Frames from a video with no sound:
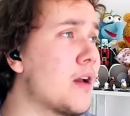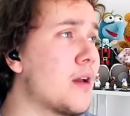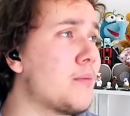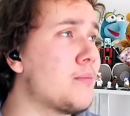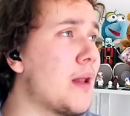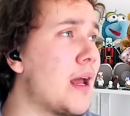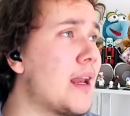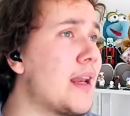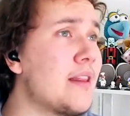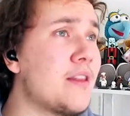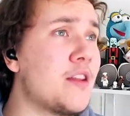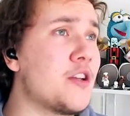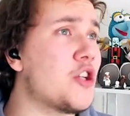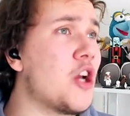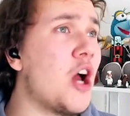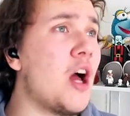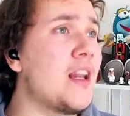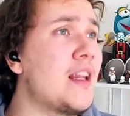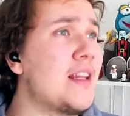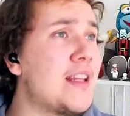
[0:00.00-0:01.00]
complaining that
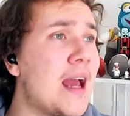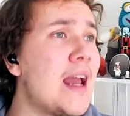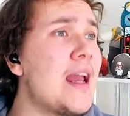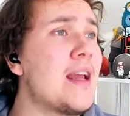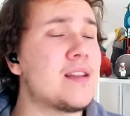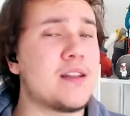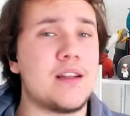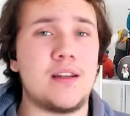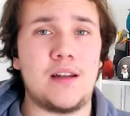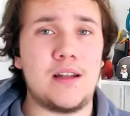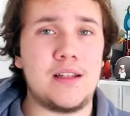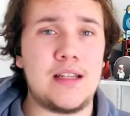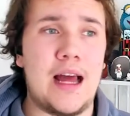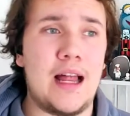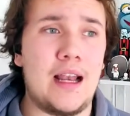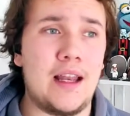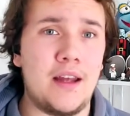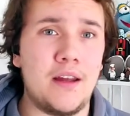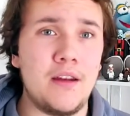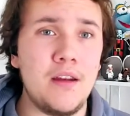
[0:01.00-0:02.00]
Charlie Day isn't
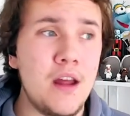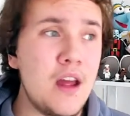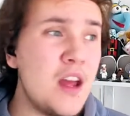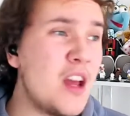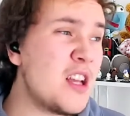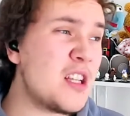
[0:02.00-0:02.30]
Italian.